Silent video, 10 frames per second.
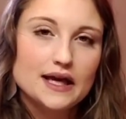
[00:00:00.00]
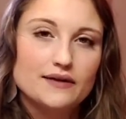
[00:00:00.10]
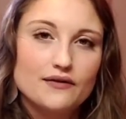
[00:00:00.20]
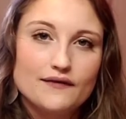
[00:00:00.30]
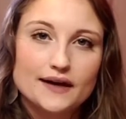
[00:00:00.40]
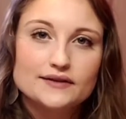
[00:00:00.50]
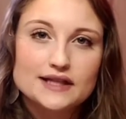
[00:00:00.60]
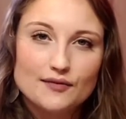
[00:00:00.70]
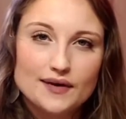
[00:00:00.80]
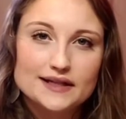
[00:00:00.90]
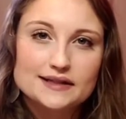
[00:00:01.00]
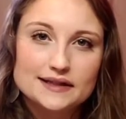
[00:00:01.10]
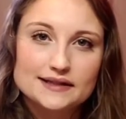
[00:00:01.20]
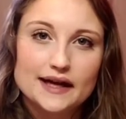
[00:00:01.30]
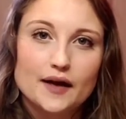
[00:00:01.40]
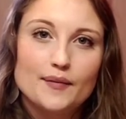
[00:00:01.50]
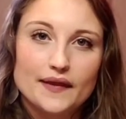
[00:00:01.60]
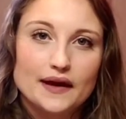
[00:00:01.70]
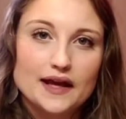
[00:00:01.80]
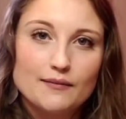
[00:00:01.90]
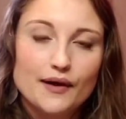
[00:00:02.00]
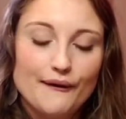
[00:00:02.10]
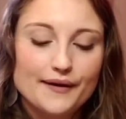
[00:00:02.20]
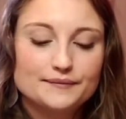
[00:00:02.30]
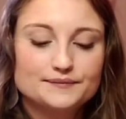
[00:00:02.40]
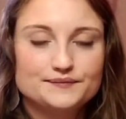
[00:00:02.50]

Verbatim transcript: Give it five or 10 minutes to set up and then keep going.